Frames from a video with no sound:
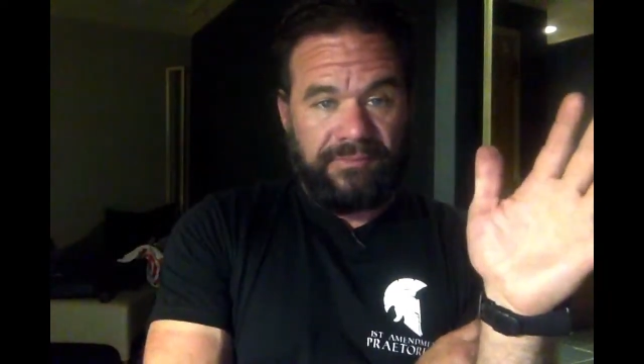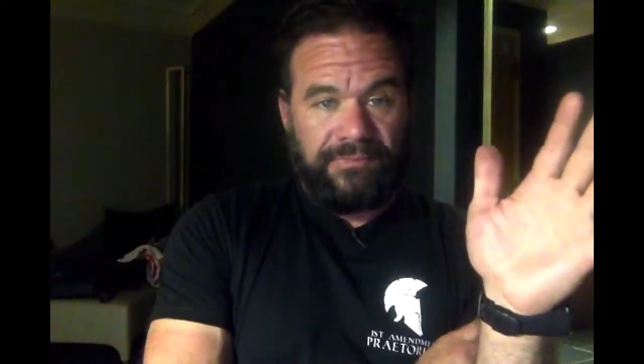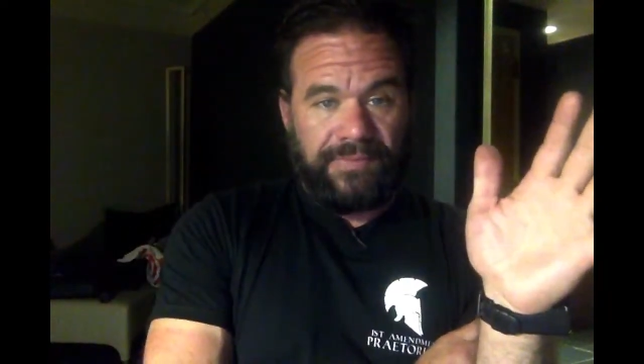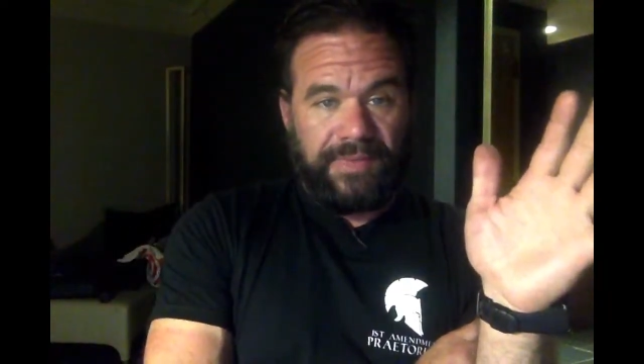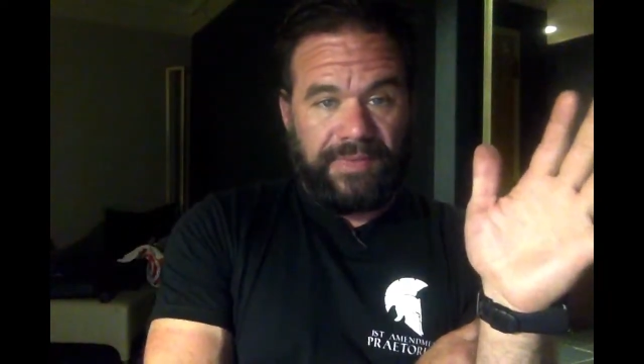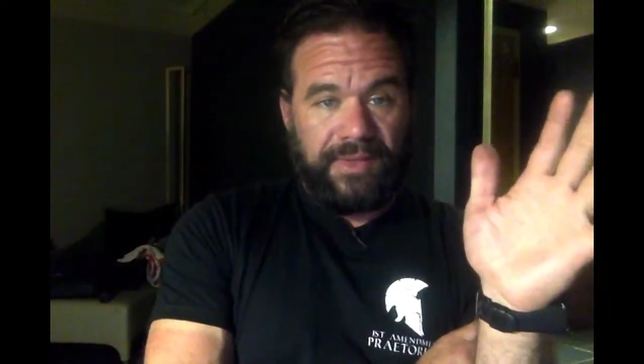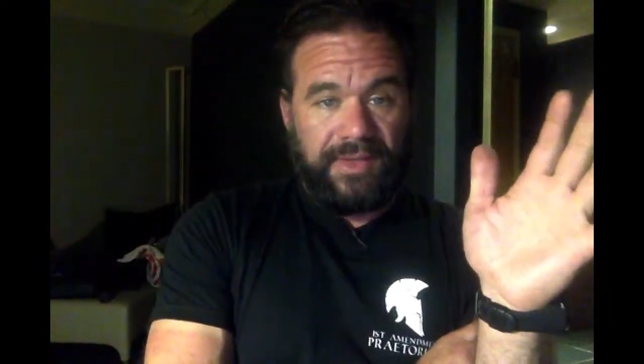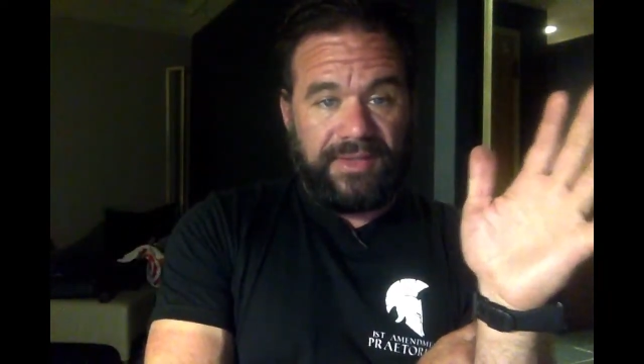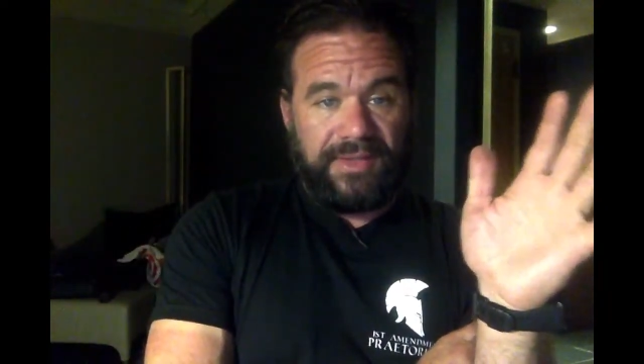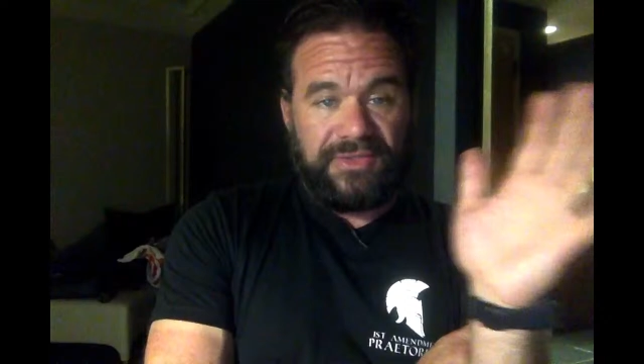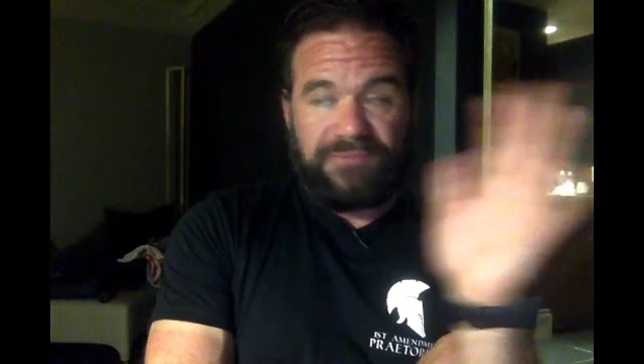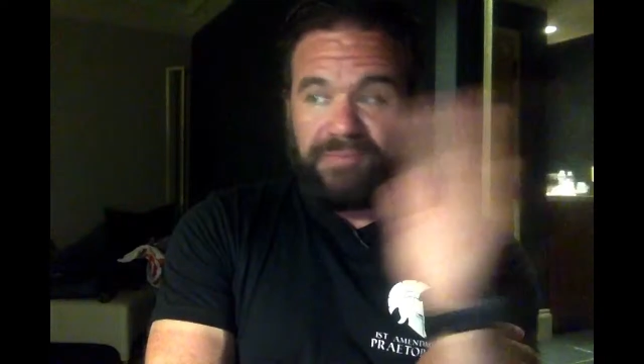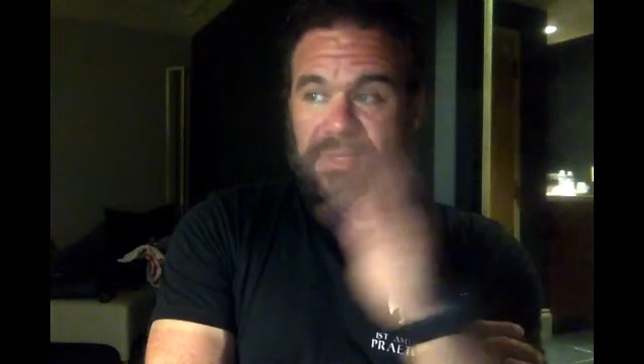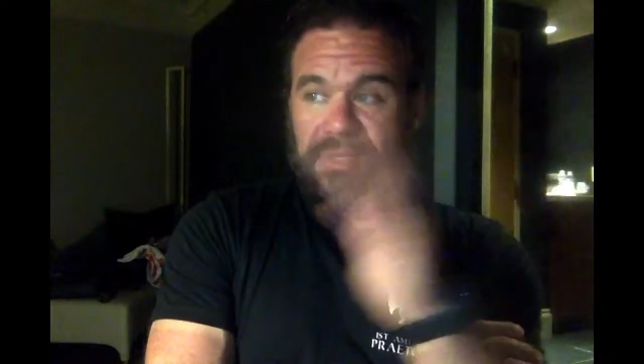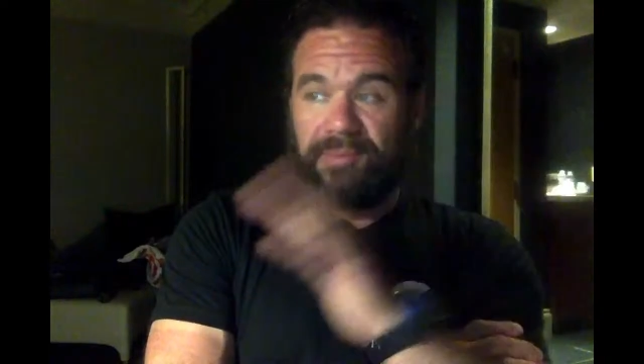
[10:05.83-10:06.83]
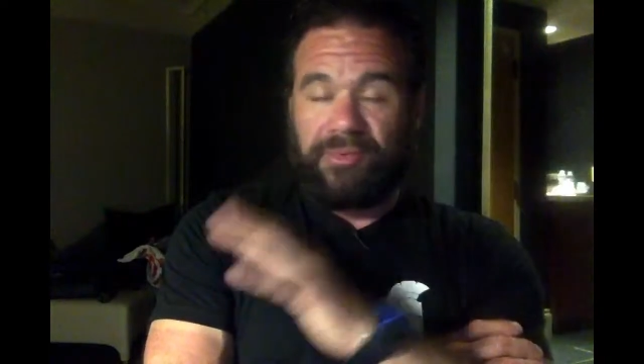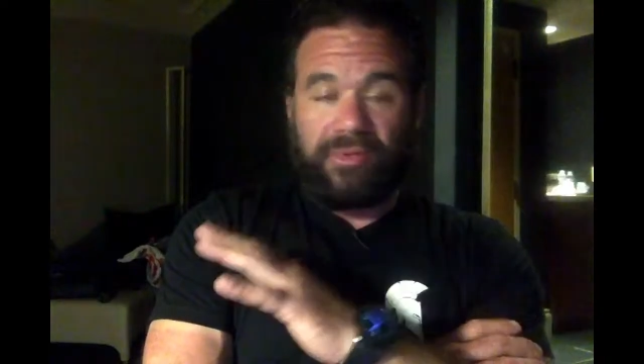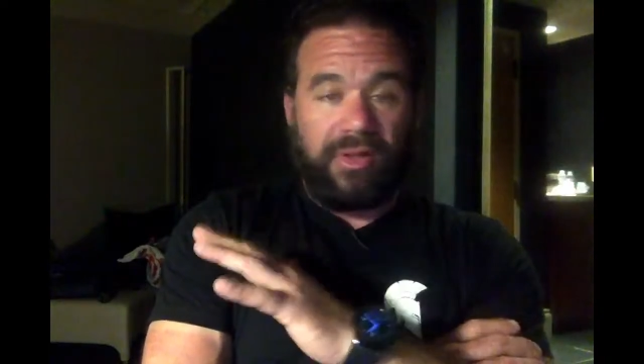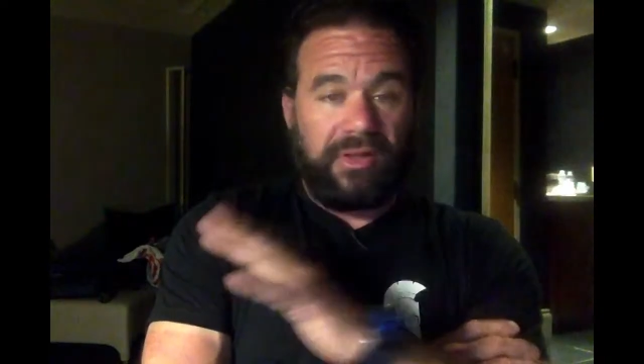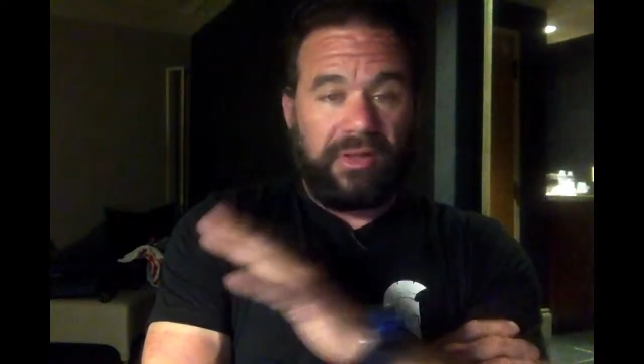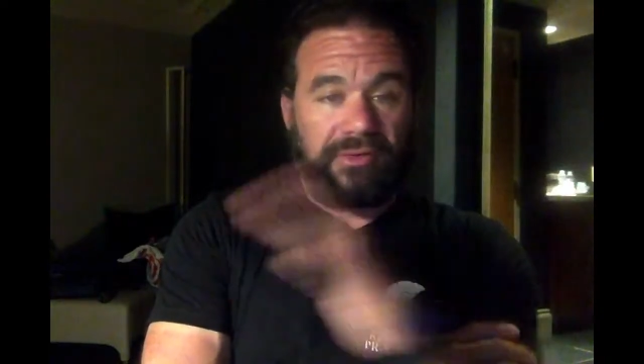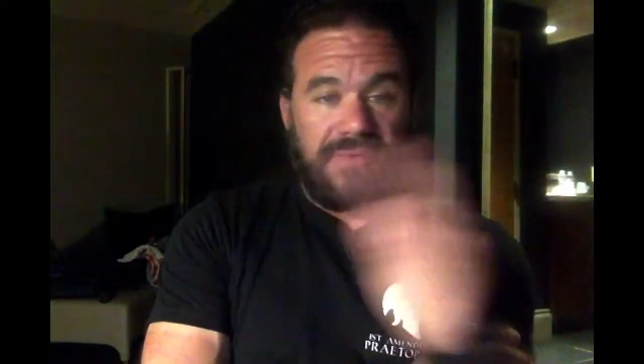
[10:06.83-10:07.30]
It's people
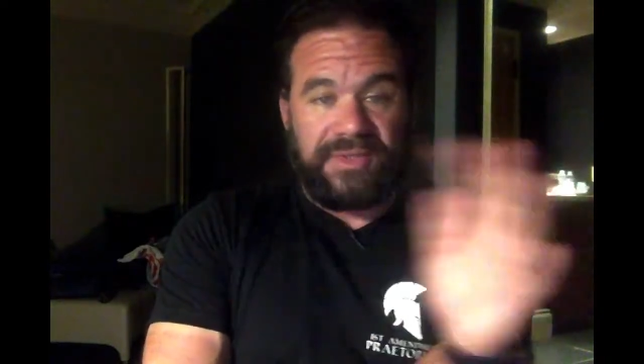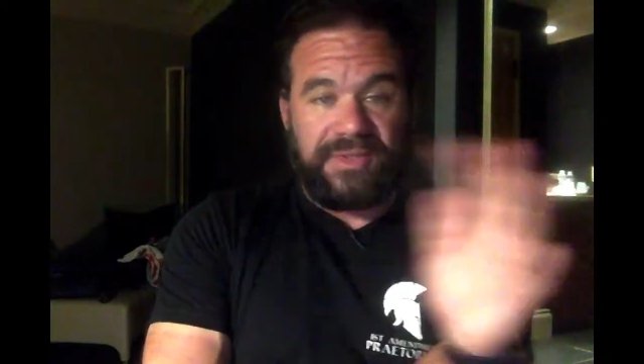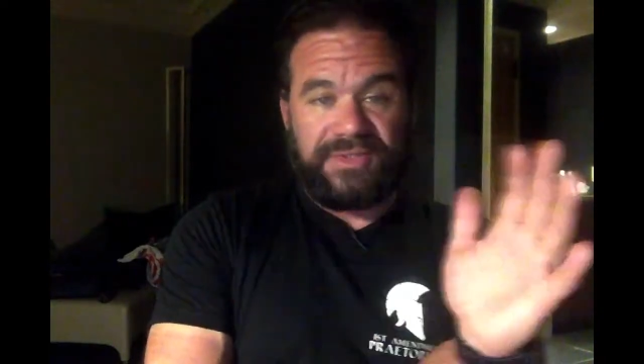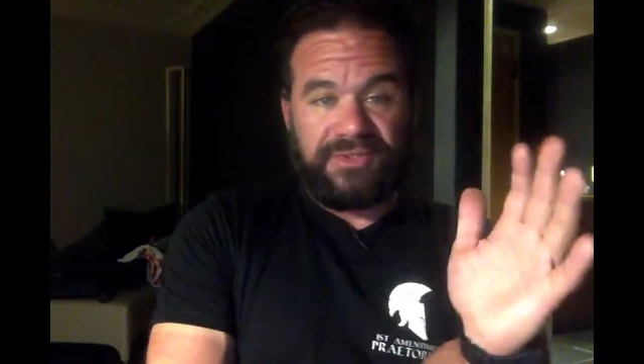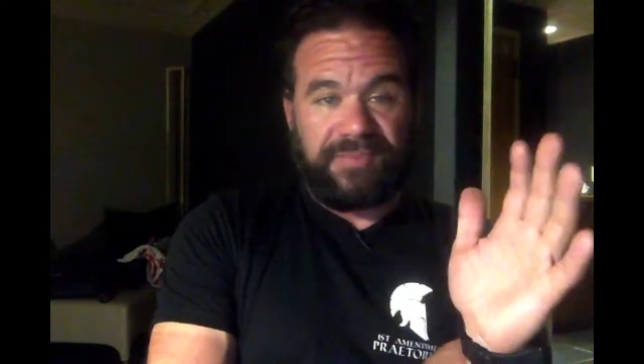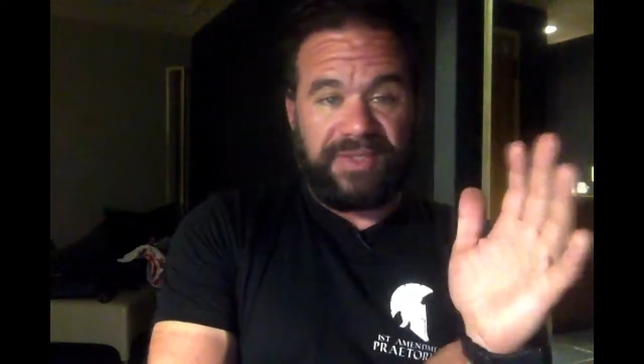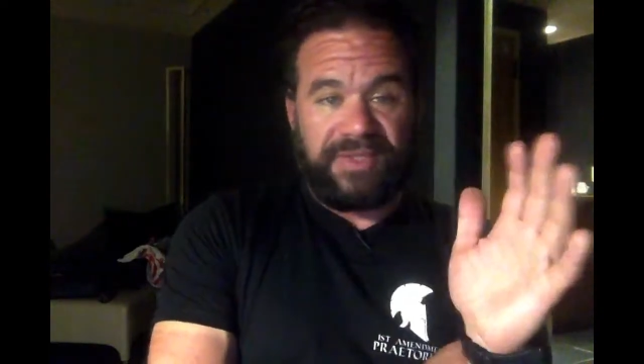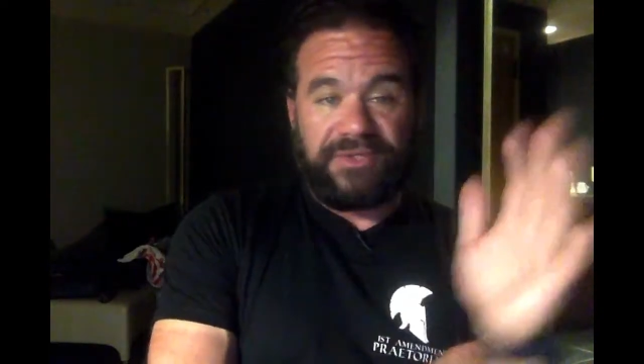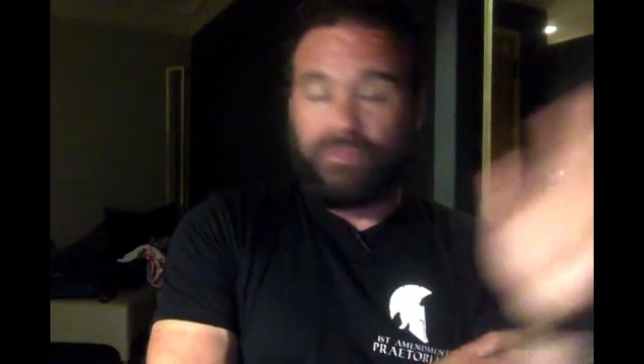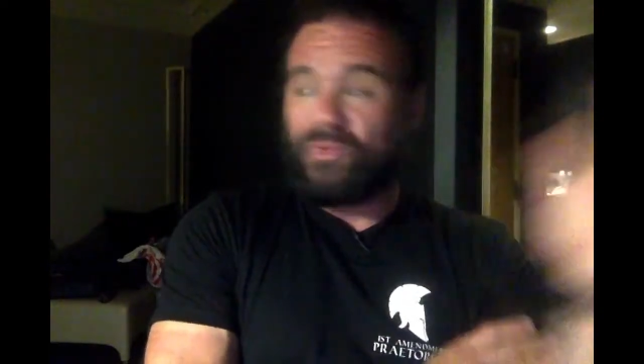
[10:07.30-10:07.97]
all across the spectrum.